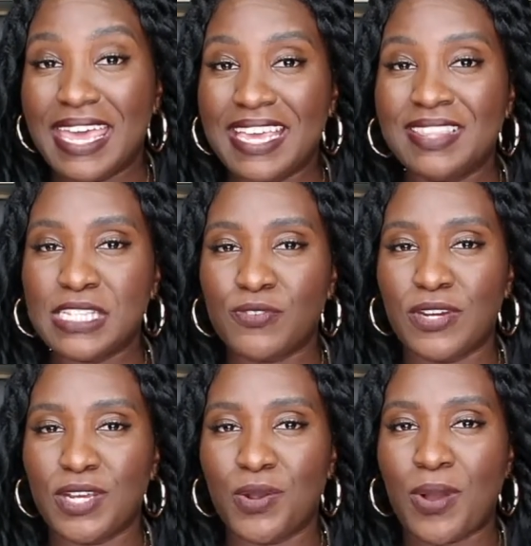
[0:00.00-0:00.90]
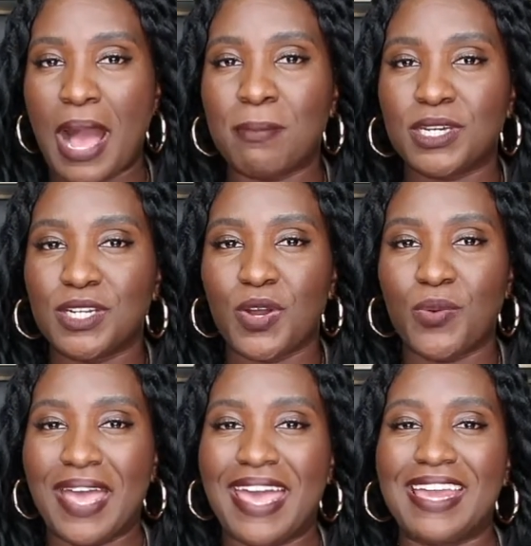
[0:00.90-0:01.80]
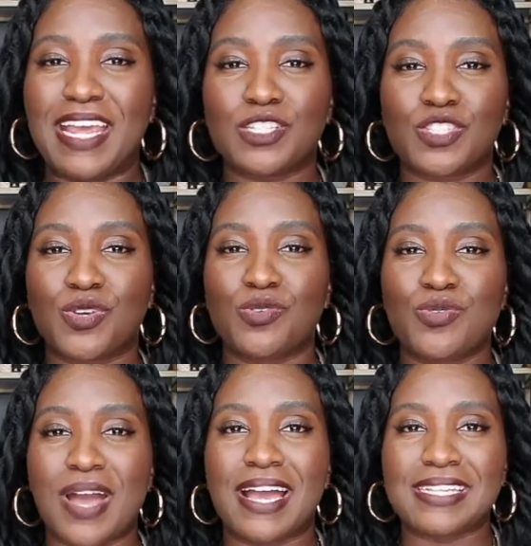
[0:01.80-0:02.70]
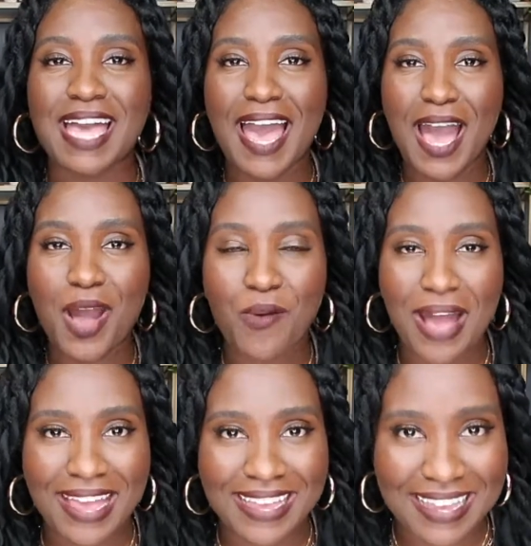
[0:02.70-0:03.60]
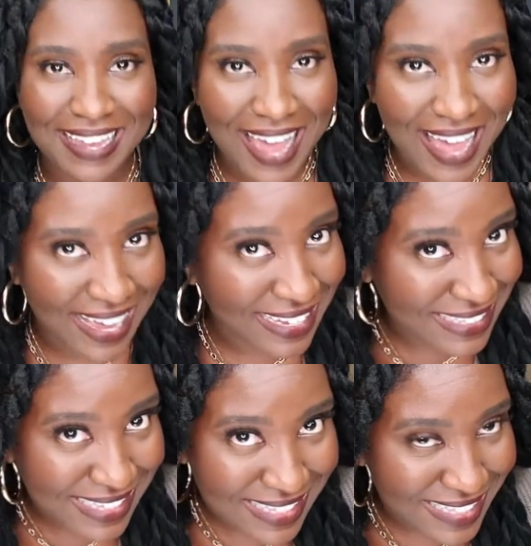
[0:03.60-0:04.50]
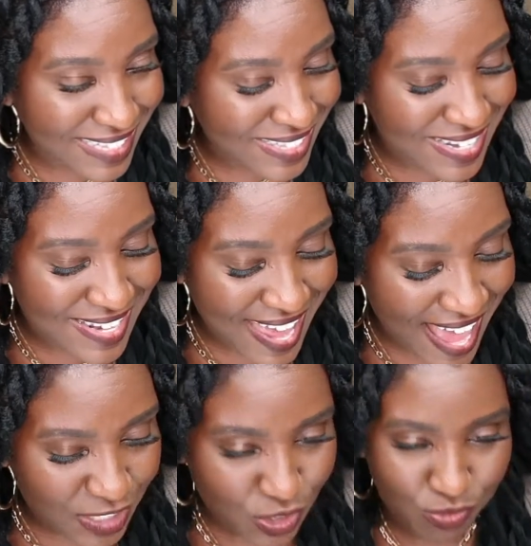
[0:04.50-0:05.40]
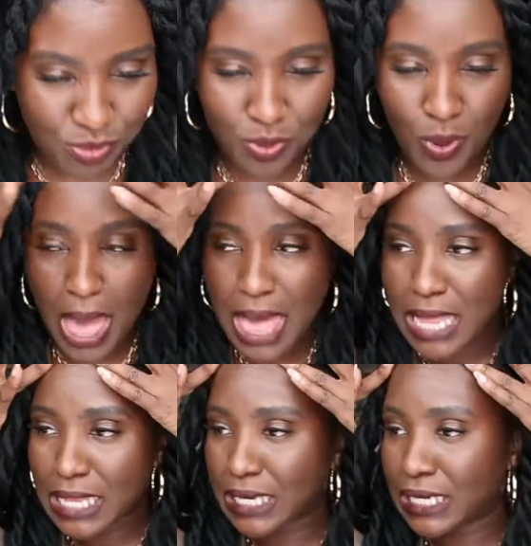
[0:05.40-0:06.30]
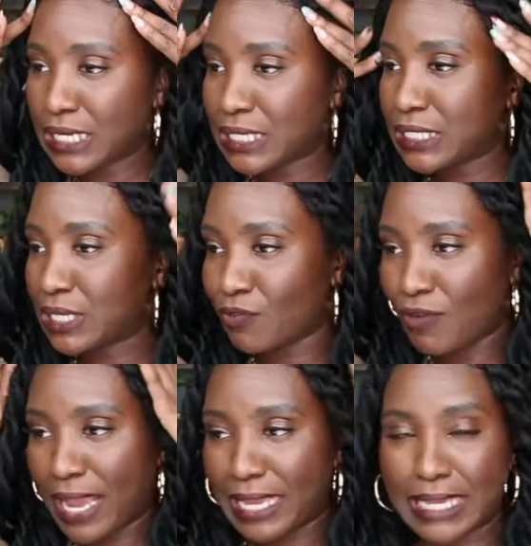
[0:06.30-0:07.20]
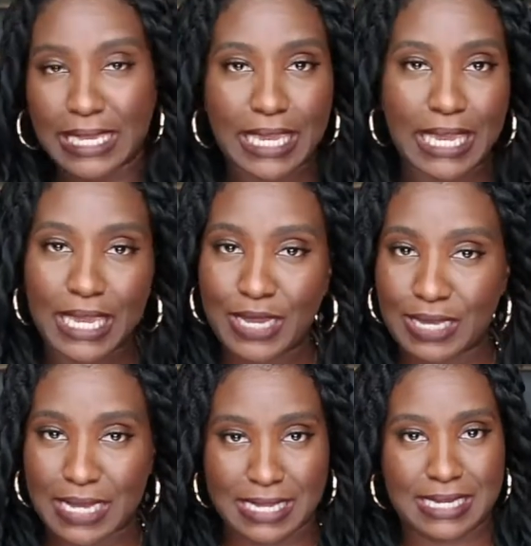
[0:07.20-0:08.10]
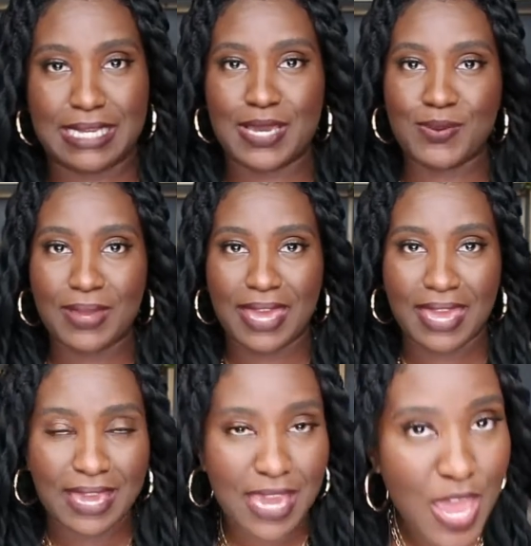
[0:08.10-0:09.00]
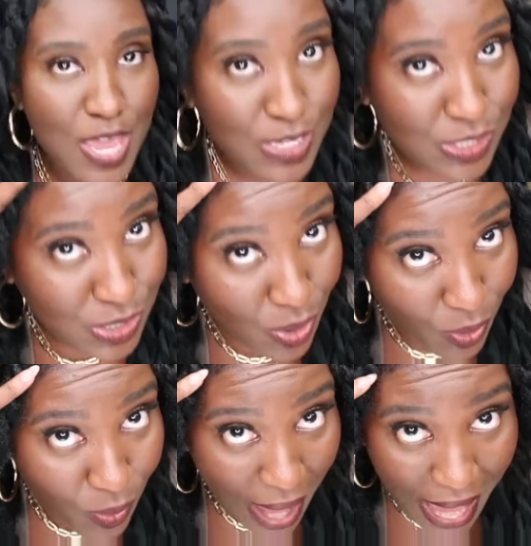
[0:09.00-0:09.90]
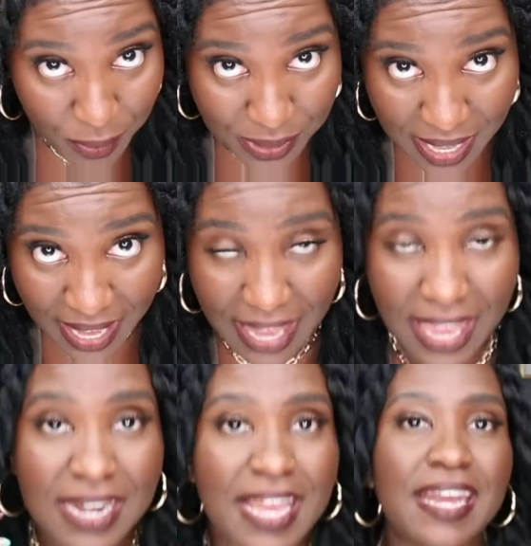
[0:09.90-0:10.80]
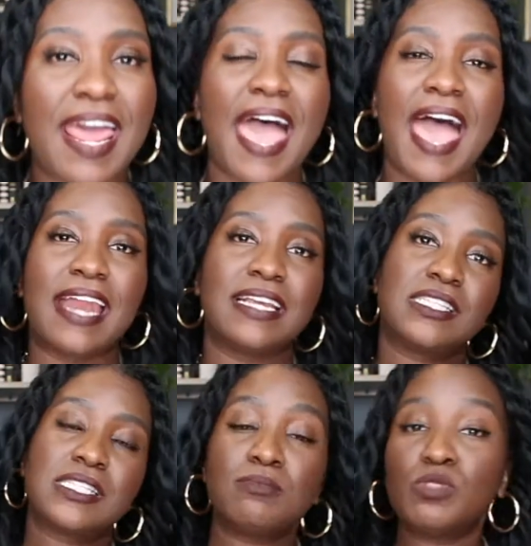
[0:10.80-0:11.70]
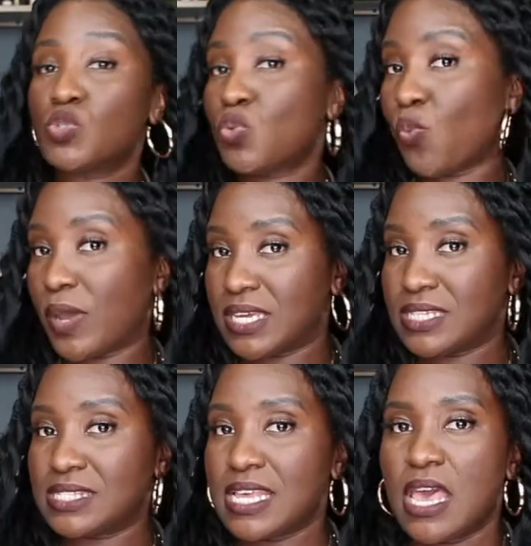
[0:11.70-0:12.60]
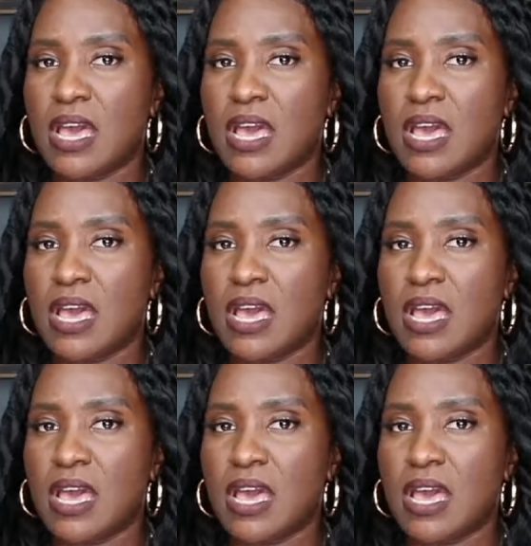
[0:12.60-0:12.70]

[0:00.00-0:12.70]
In this video, I'm gonna go ahead and show you guys how I got this natural look right here, honey. Okay, so I went ahead and added some twists.